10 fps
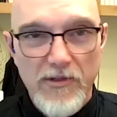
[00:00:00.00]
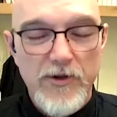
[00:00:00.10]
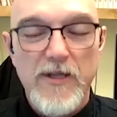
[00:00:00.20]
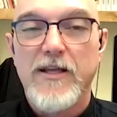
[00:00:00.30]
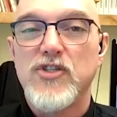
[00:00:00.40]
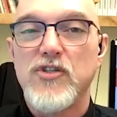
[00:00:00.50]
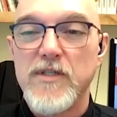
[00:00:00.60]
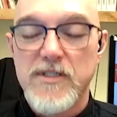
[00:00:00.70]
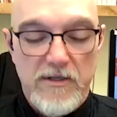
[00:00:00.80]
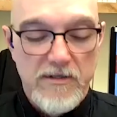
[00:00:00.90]
all the
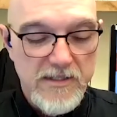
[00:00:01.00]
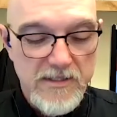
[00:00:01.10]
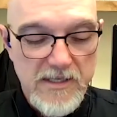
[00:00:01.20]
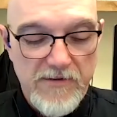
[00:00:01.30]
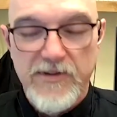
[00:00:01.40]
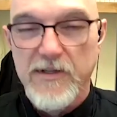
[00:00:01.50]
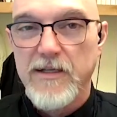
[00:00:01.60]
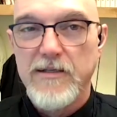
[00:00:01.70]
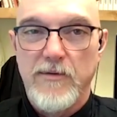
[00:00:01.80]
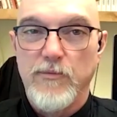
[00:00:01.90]
election results and stuff.
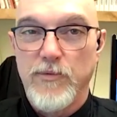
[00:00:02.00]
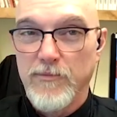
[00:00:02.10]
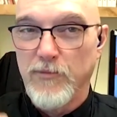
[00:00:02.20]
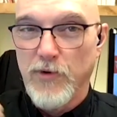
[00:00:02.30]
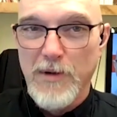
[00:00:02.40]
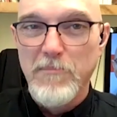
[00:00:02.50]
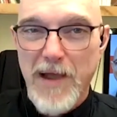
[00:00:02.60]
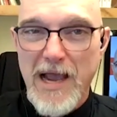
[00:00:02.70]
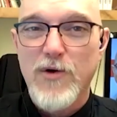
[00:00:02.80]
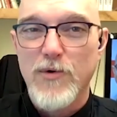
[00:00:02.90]
And then we're going
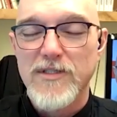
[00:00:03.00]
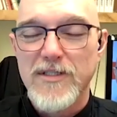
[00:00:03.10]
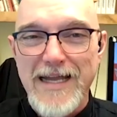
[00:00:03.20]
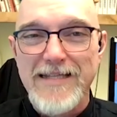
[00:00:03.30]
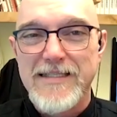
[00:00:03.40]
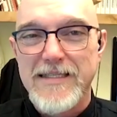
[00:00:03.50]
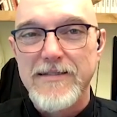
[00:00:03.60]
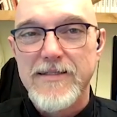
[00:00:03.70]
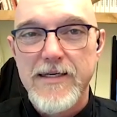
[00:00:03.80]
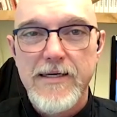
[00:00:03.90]
backwards in that
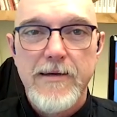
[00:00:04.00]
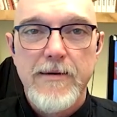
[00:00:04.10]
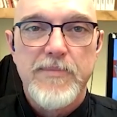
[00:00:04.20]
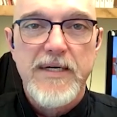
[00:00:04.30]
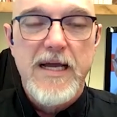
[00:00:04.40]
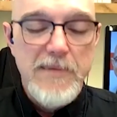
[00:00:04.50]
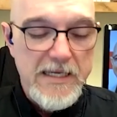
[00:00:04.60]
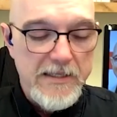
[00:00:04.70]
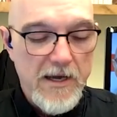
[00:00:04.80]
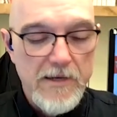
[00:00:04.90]
sense. But I
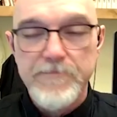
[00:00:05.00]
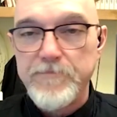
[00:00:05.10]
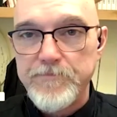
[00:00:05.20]
mean,